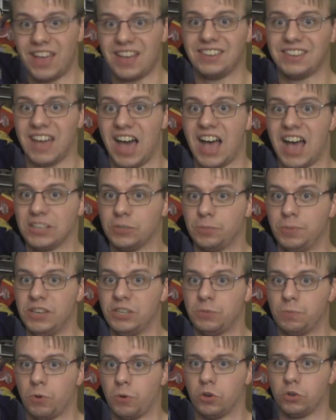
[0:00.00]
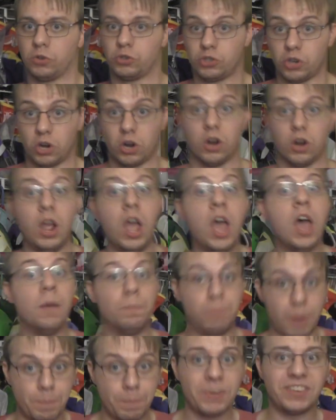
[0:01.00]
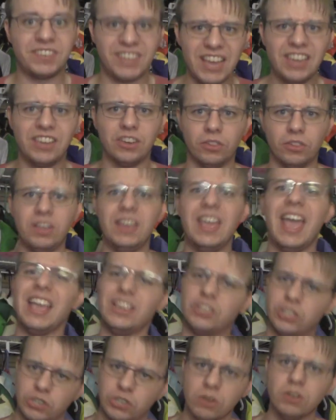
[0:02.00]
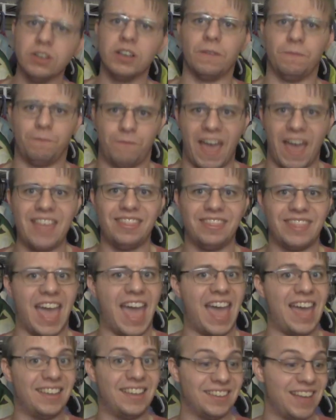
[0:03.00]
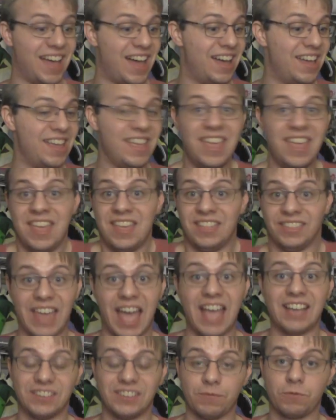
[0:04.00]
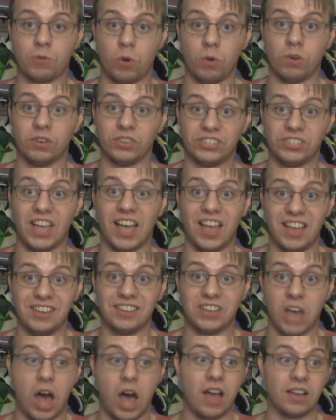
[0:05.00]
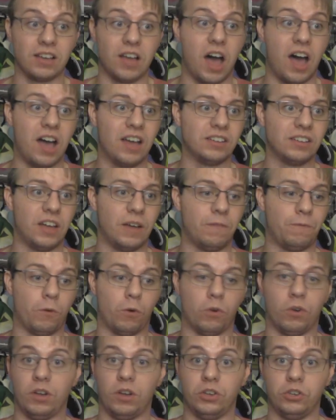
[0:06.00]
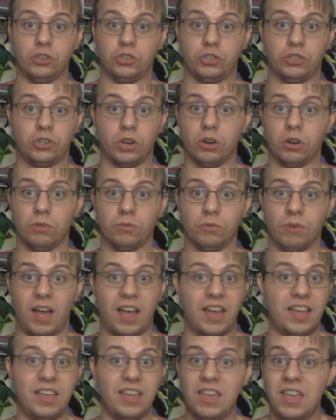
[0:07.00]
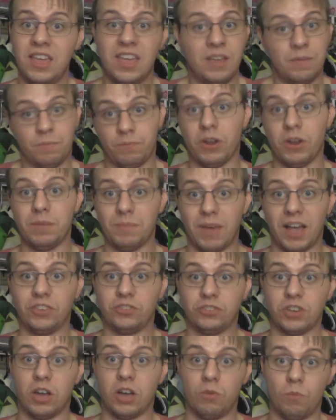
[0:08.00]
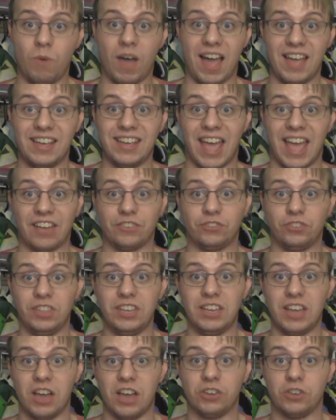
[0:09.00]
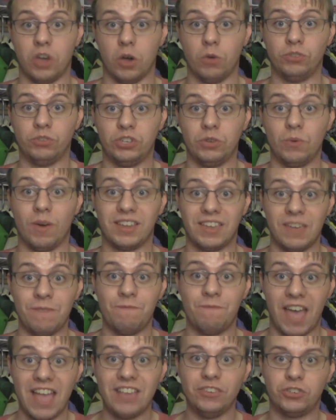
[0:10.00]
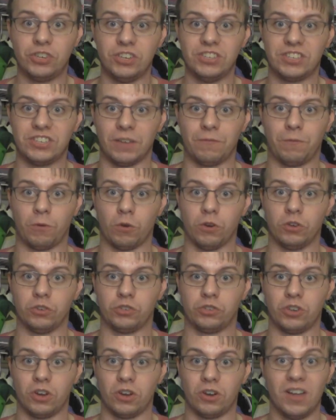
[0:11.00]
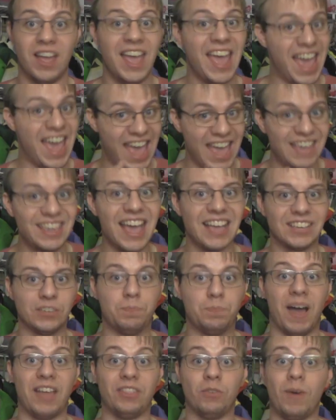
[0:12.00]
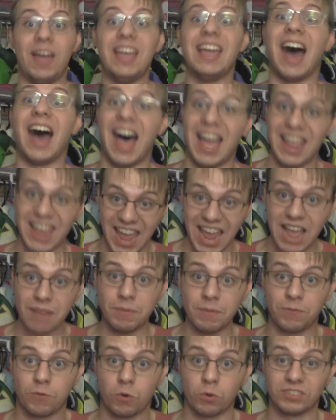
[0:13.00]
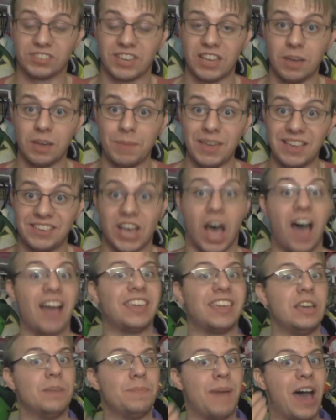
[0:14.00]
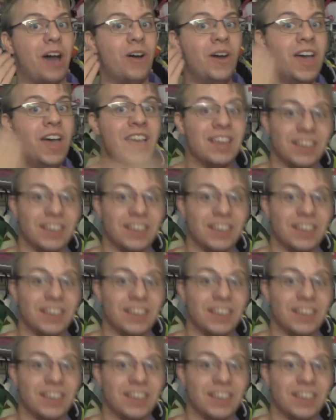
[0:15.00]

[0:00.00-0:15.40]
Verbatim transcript: uh, cosplays for sure, but particularly a certain event that uh, that is, of course, uh, going uh, for sure. Uh, pretty much uh, when I actually go to a convention for sure. And yes, by the way, I am, of course, going to be talking about